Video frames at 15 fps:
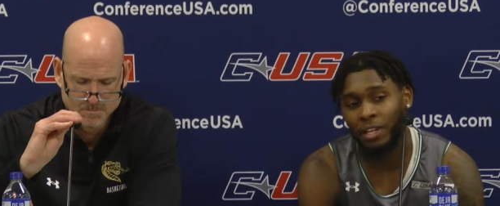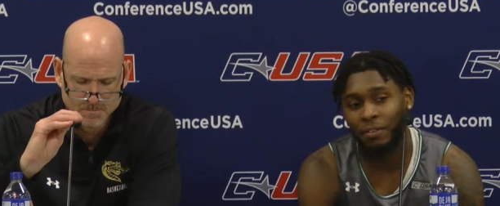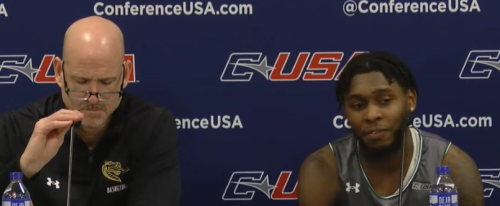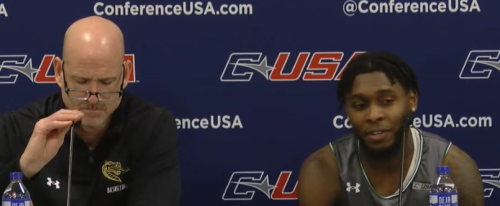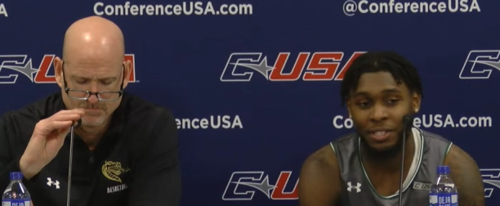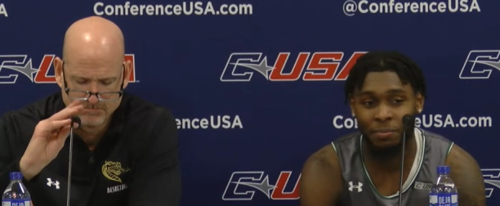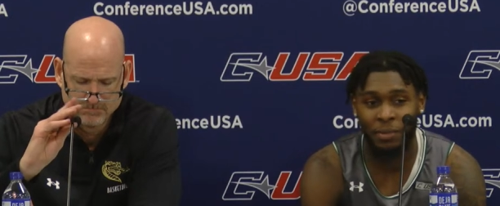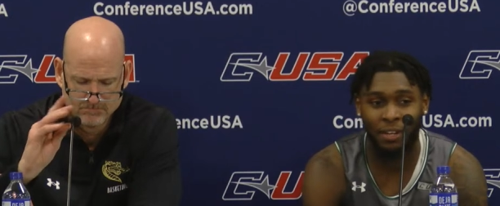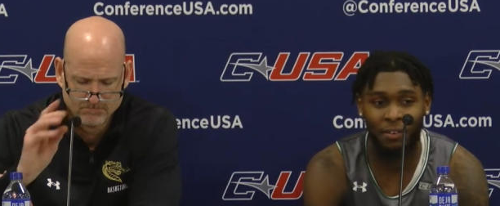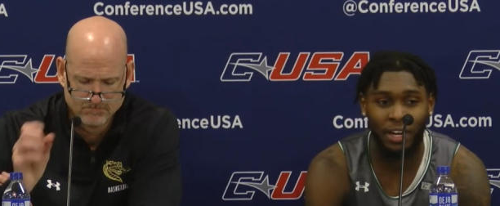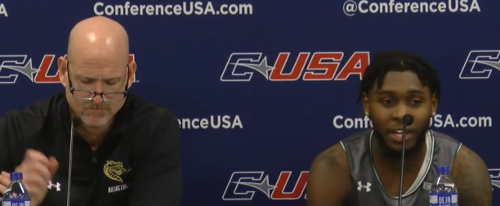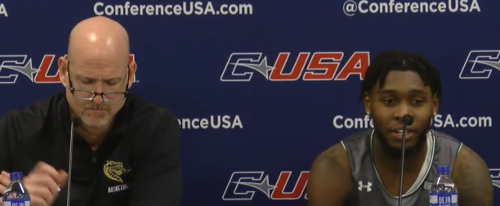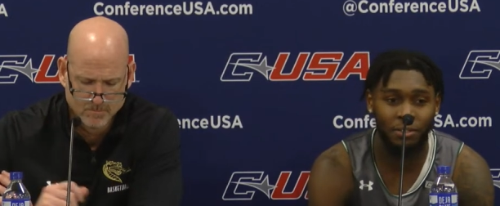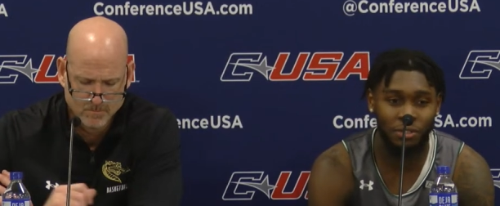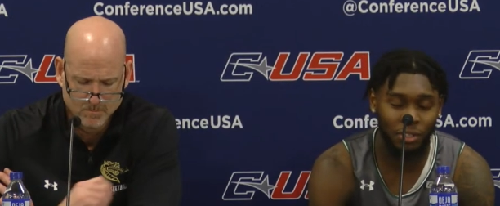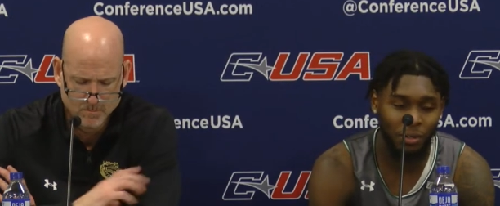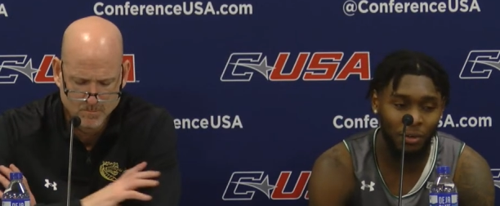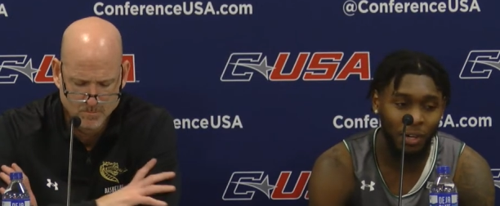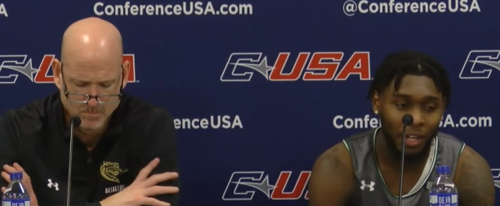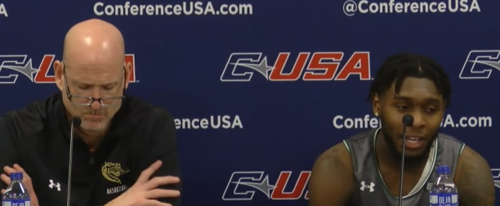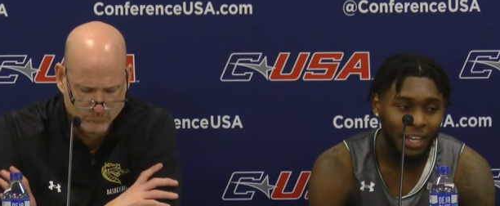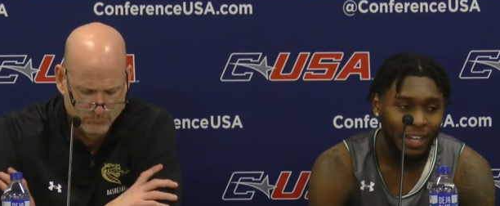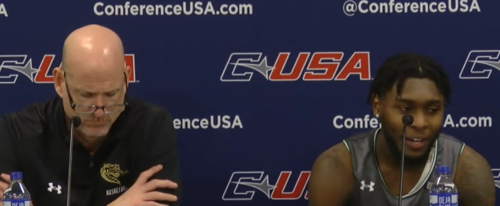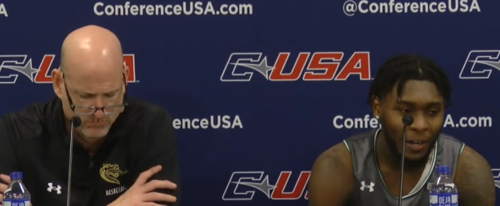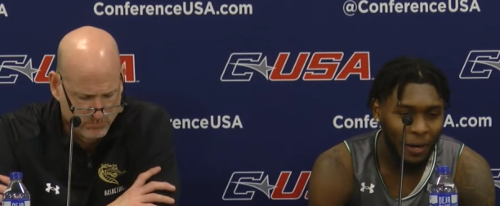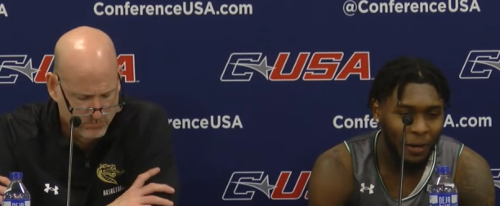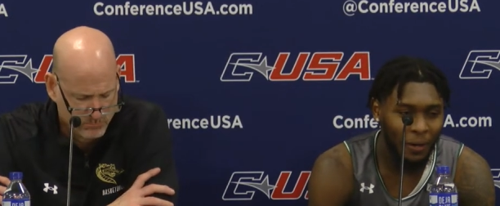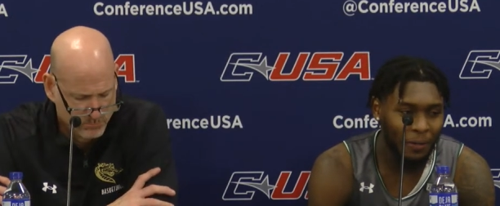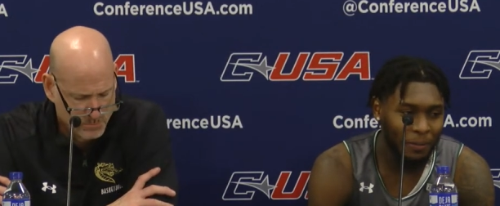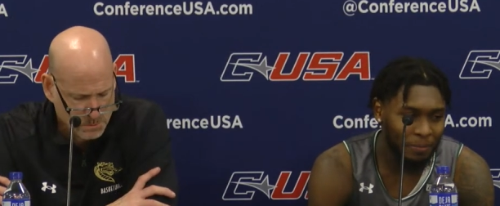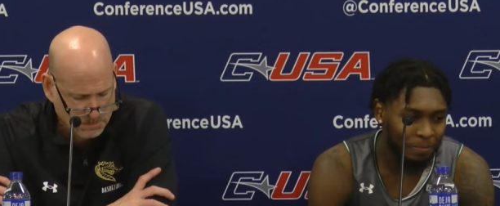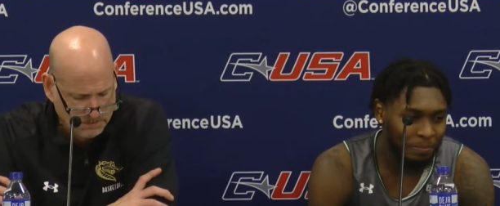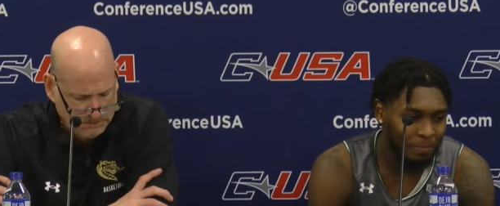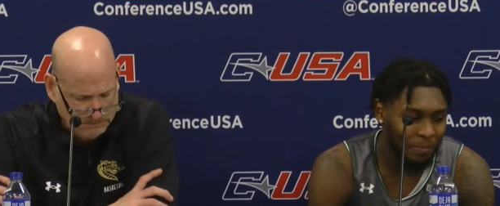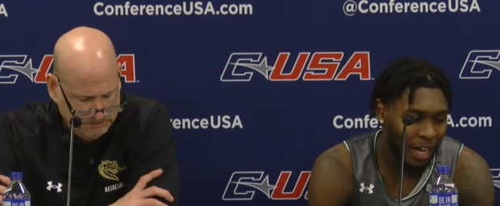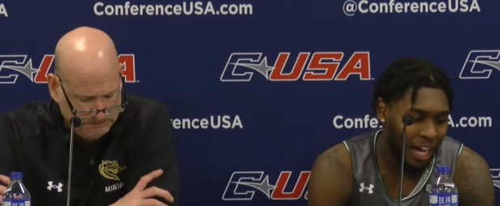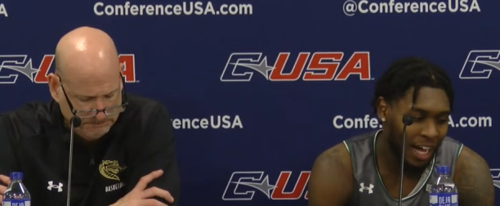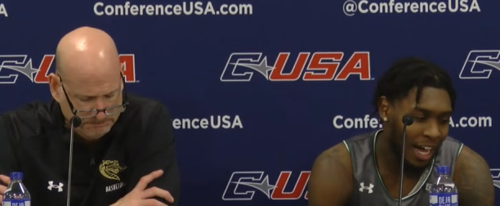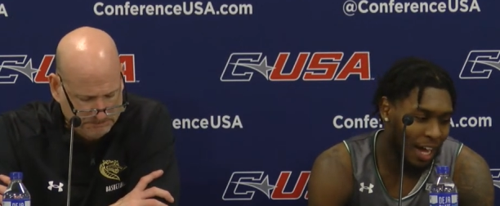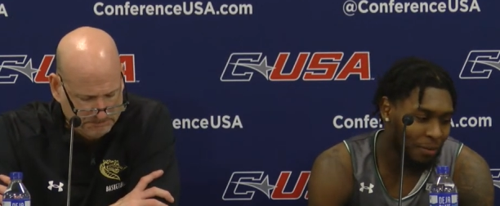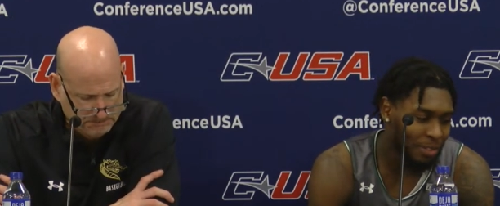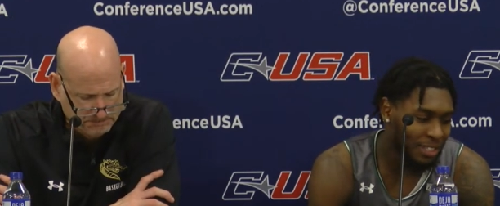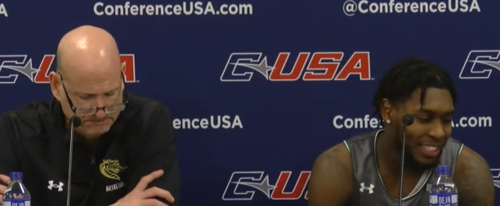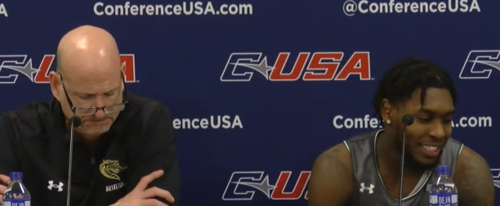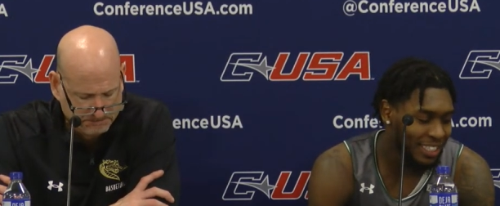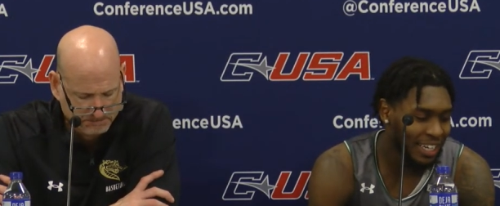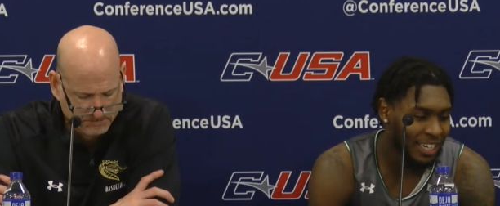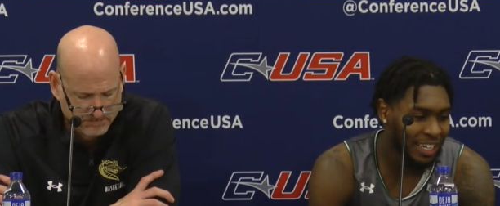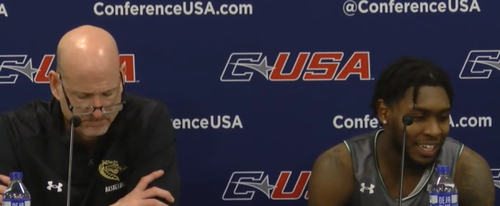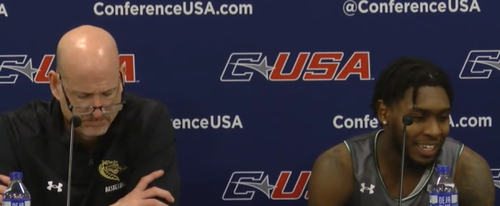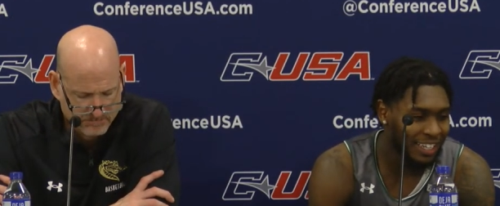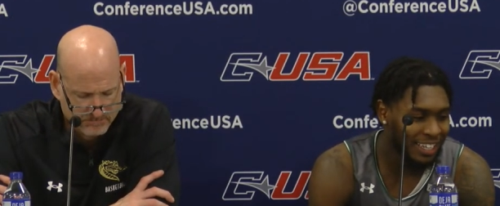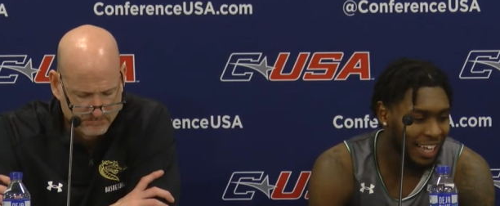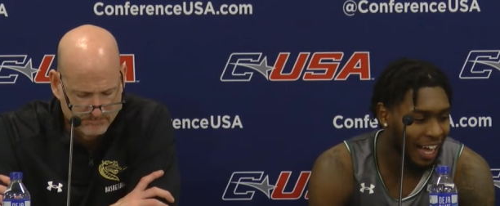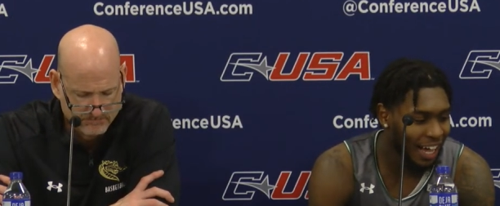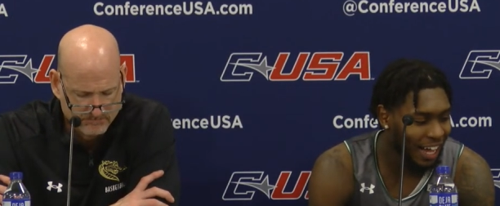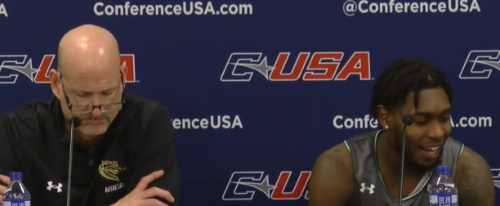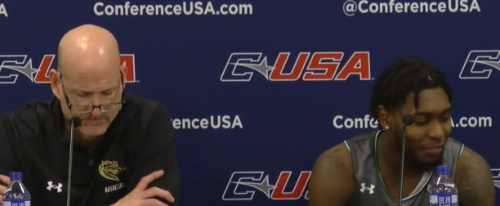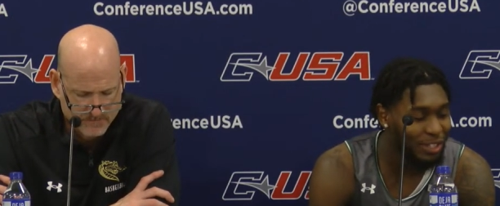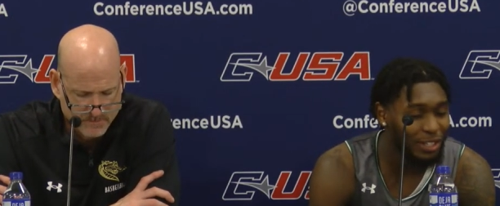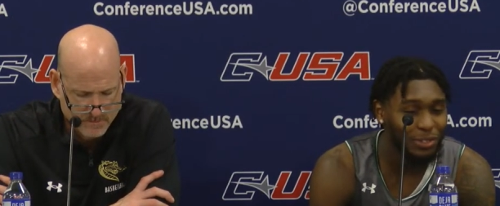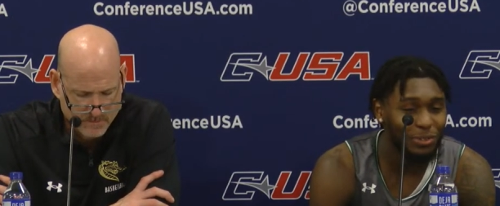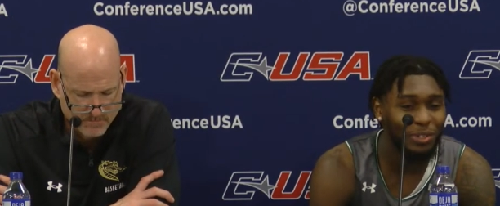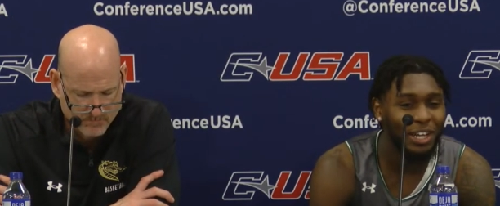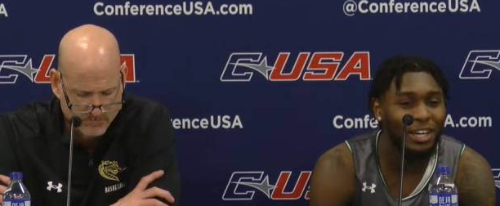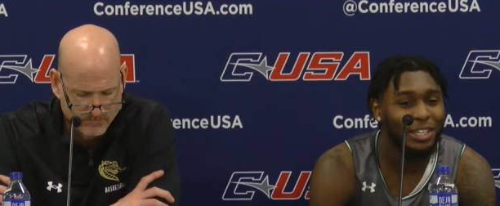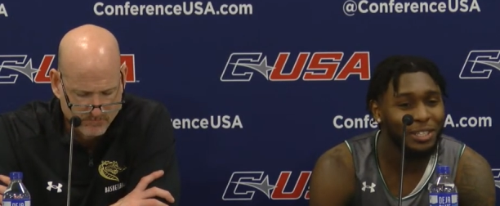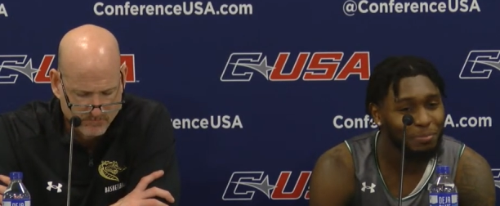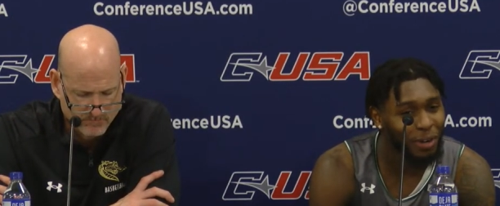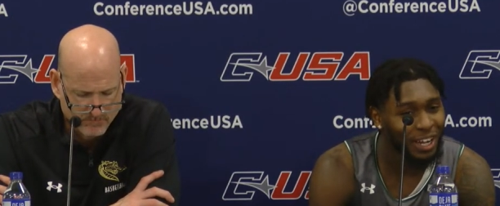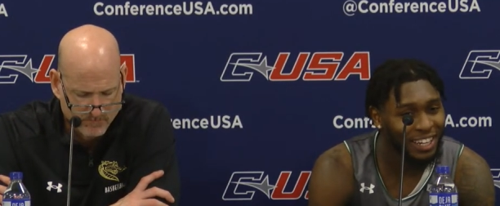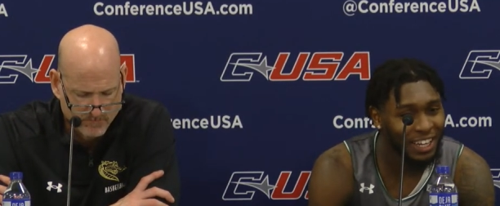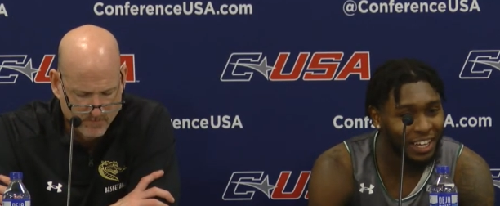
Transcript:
Speaker 1: played for this man right here. So um, I, I, would just say I really do love these bright